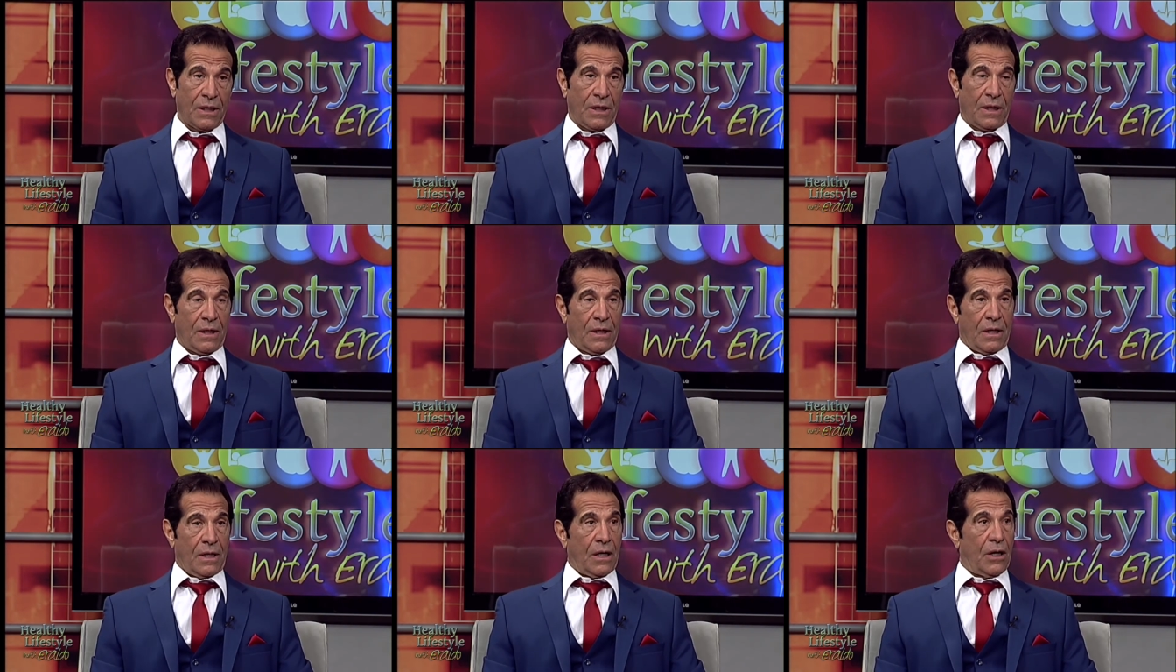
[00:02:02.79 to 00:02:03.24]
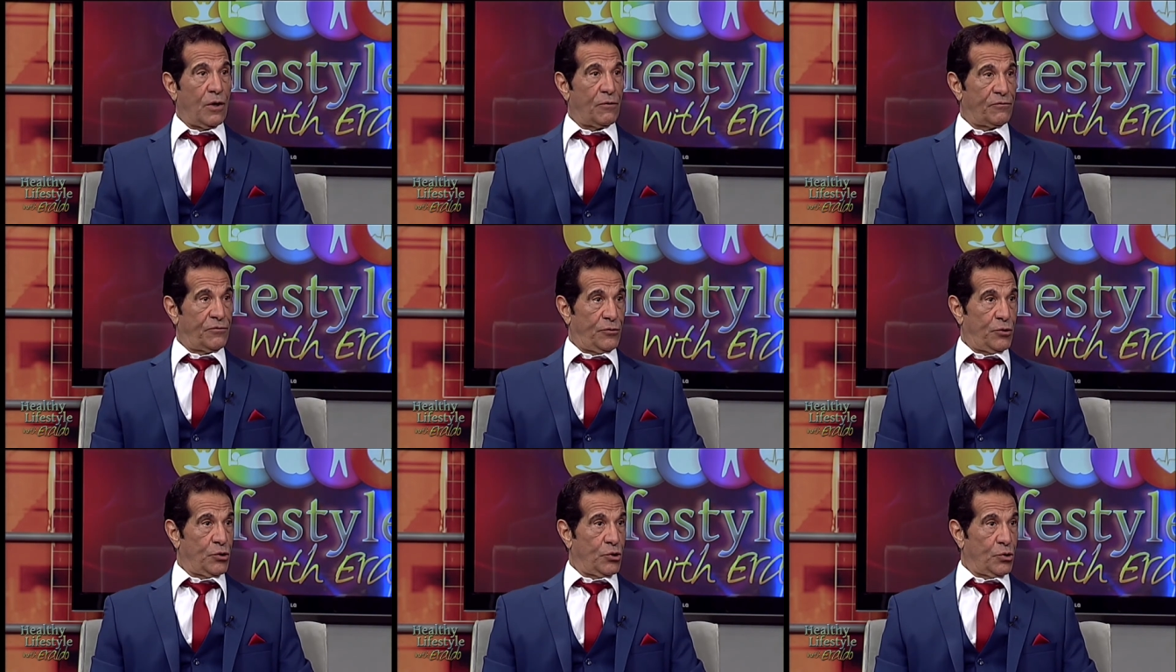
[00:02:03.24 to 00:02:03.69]
Mm -hmm. A
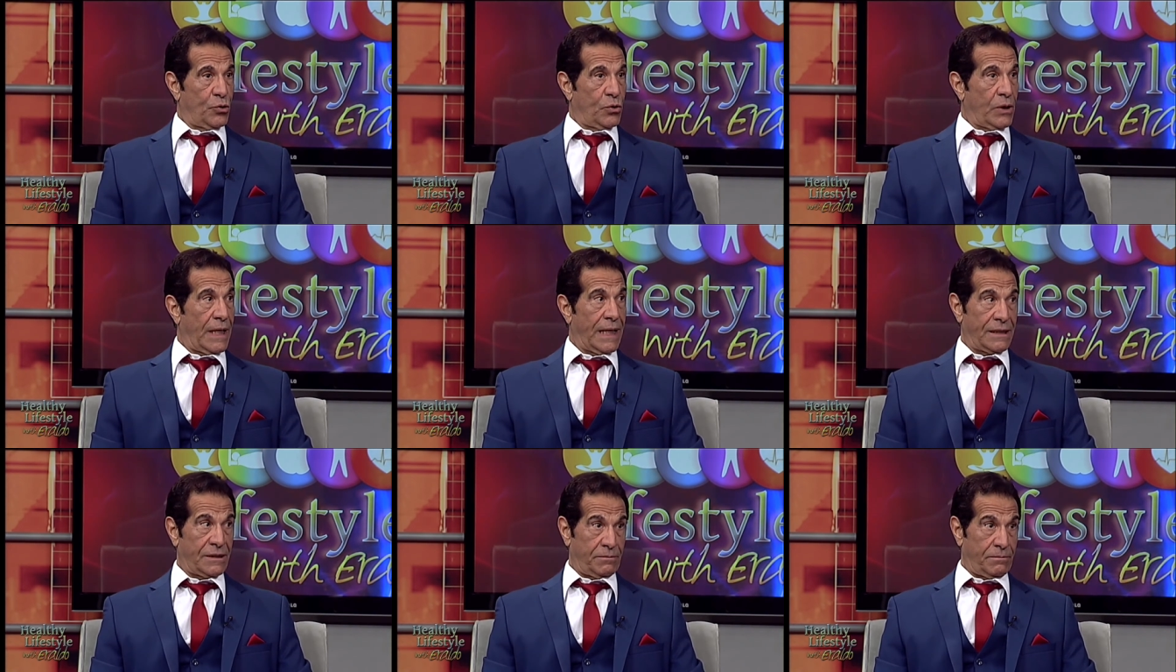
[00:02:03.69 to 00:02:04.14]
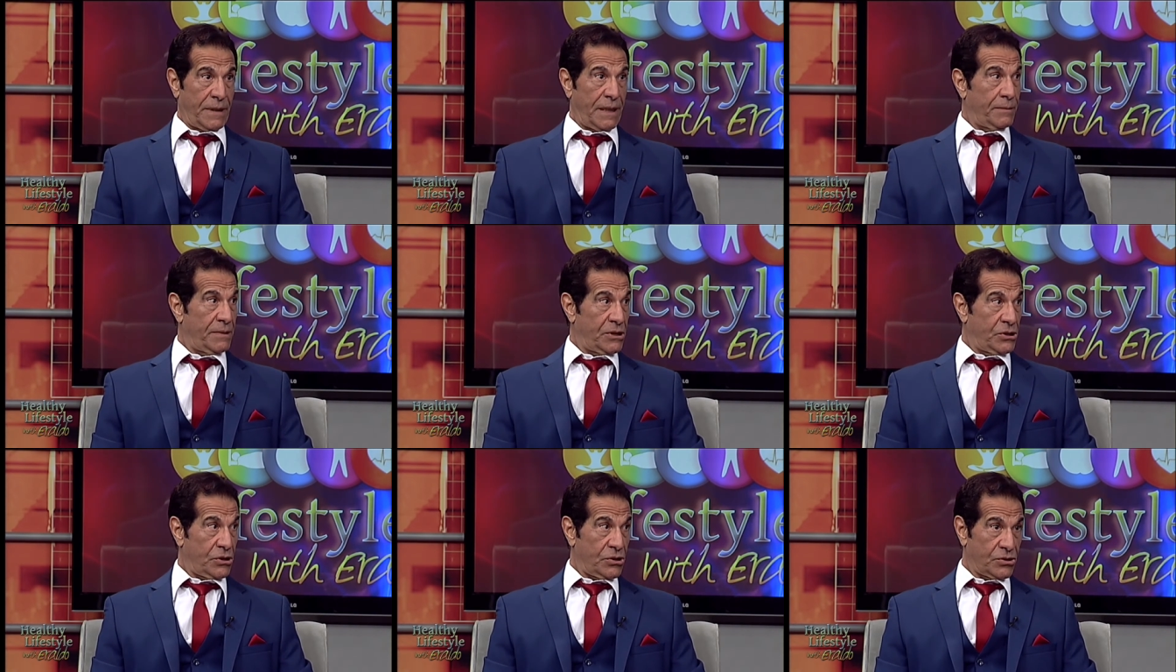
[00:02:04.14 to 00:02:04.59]
few had
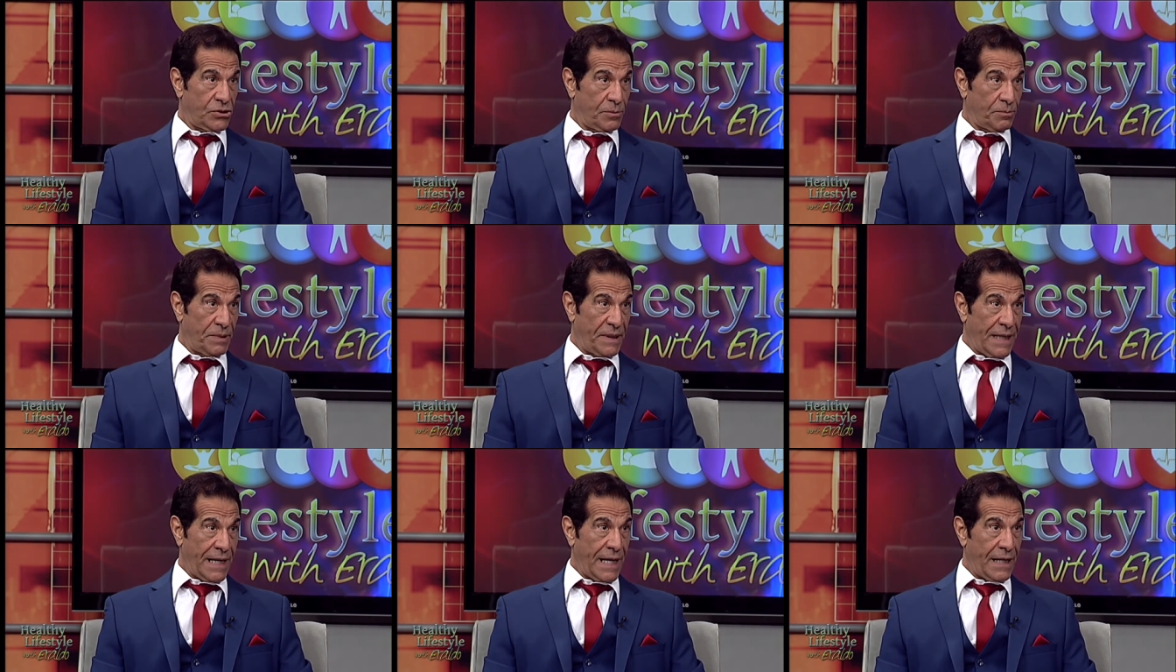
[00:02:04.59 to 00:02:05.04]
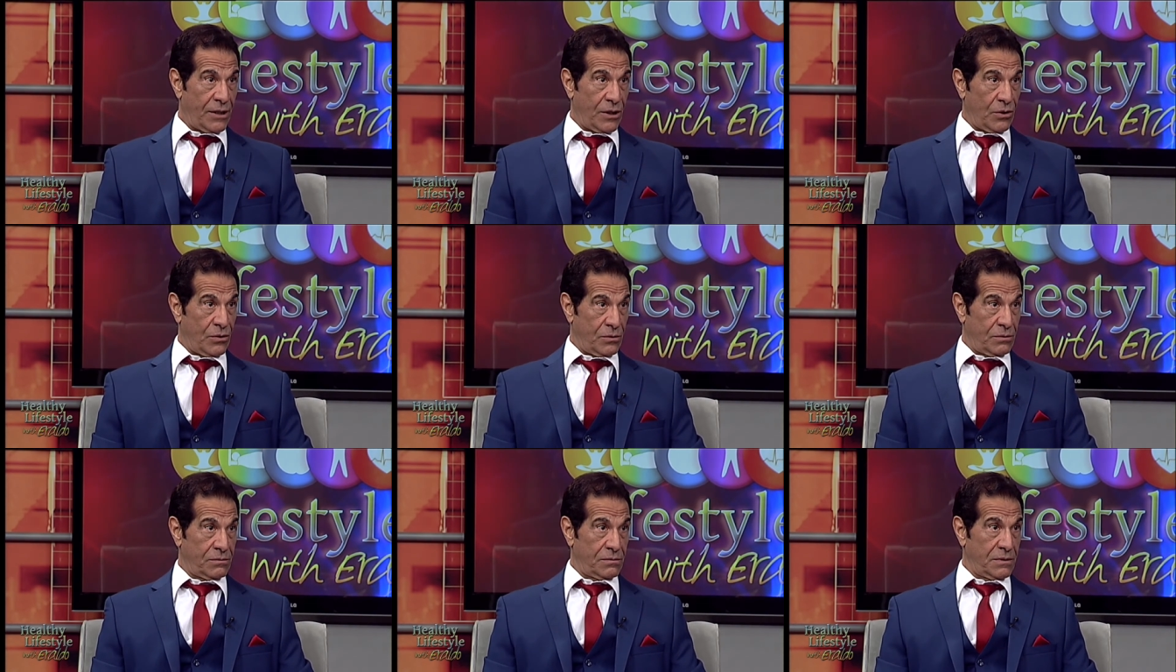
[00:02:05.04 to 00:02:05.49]
maybe just a piano.